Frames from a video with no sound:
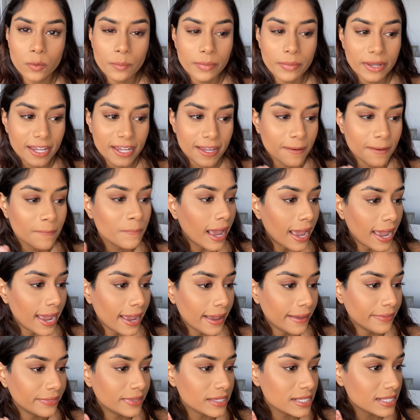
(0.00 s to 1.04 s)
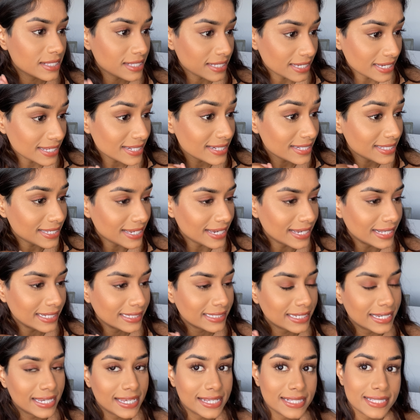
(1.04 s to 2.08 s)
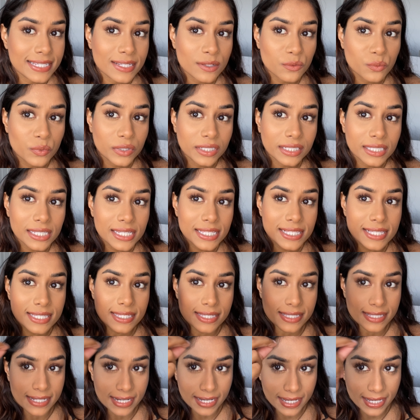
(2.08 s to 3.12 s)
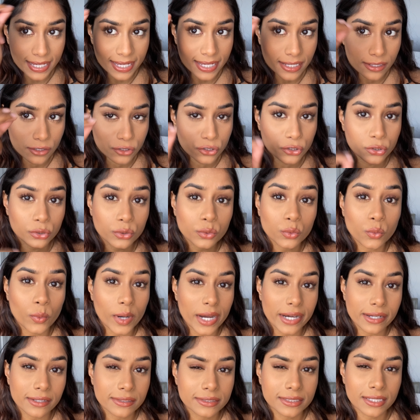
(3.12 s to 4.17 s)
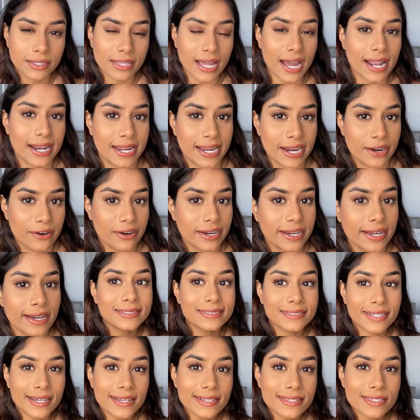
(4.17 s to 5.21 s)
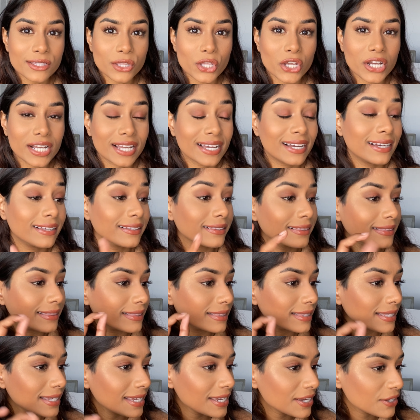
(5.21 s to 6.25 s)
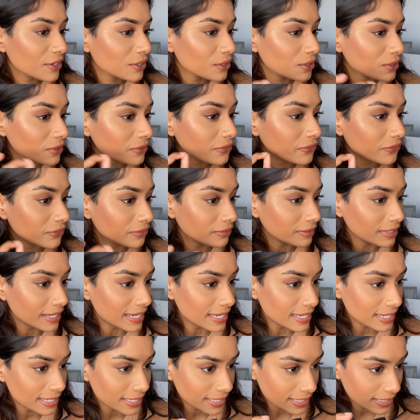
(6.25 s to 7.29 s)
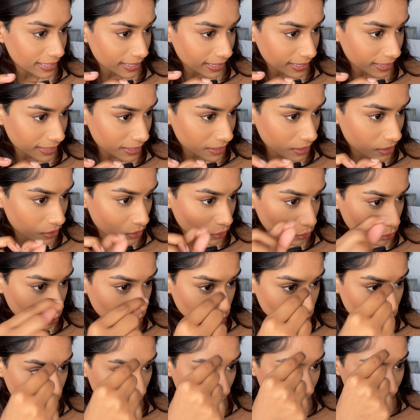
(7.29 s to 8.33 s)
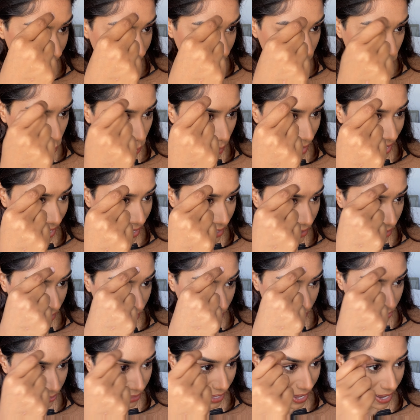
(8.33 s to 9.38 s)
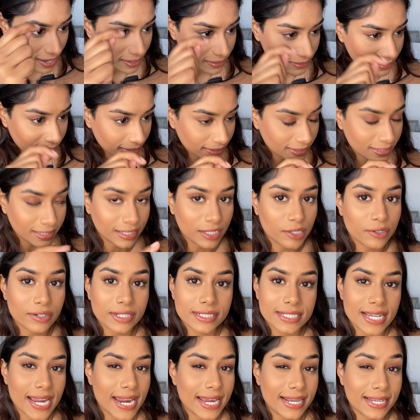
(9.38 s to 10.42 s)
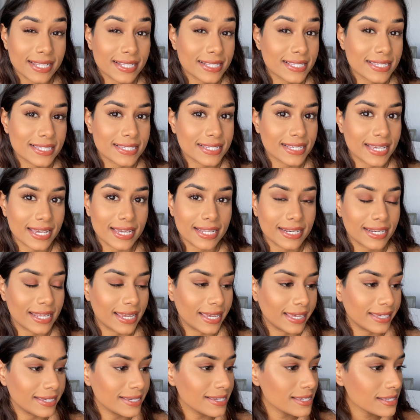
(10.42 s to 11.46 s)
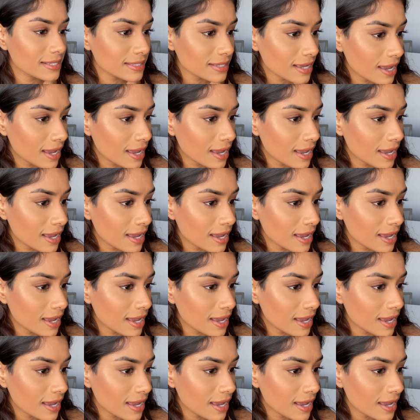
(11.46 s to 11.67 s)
bit, and the skin tint isn't really sticking too well to that area. It does look a little flaky right where that like irritated skin is.